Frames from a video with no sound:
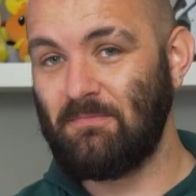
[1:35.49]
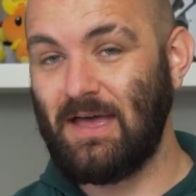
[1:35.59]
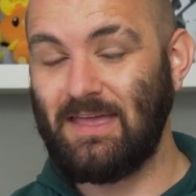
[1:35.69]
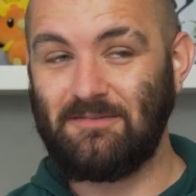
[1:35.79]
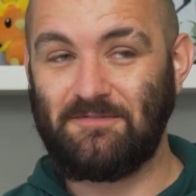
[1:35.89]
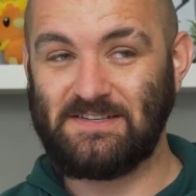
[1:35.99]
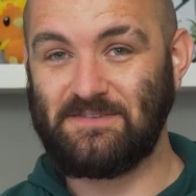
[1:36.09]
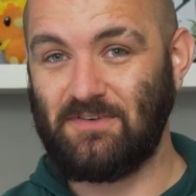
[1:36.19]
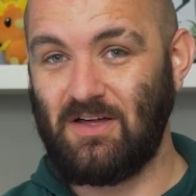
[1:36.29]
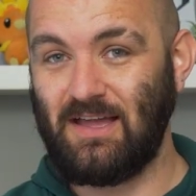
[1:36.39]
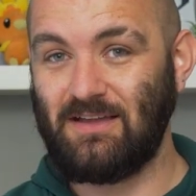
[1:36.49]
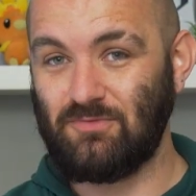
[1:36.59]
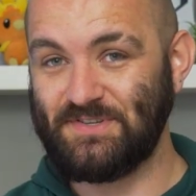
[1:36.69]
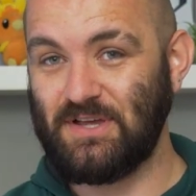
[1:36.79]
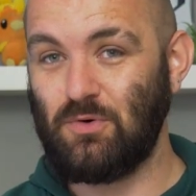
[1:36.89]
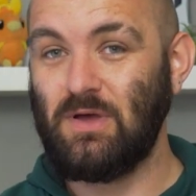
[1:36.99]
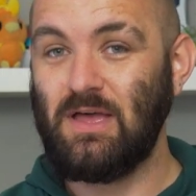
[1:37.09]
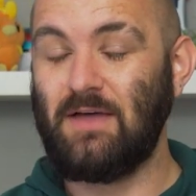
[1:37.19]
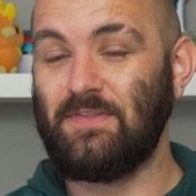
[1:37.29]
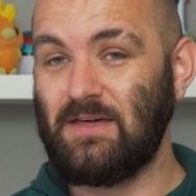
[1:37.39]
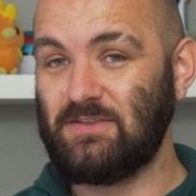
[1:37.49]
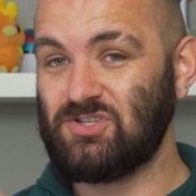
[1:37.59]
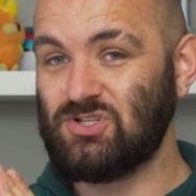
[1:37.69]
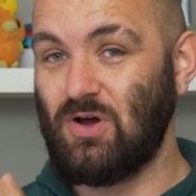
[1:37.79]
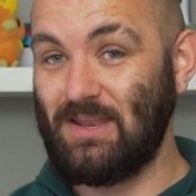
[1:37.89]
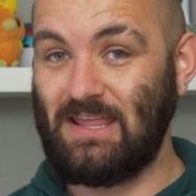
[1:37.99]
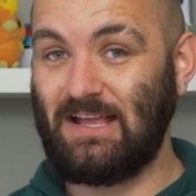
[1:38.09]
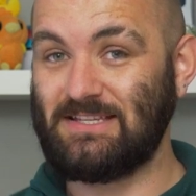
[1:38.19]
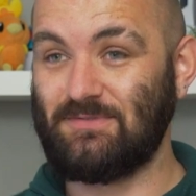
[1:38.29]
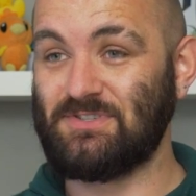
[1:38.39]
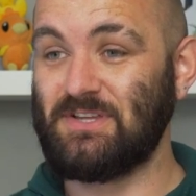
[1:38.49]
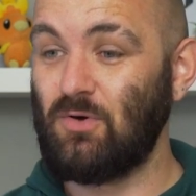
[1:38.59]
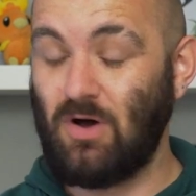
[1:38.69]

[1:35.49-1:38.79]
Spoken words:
a fit to fly result and the other just got a negative result.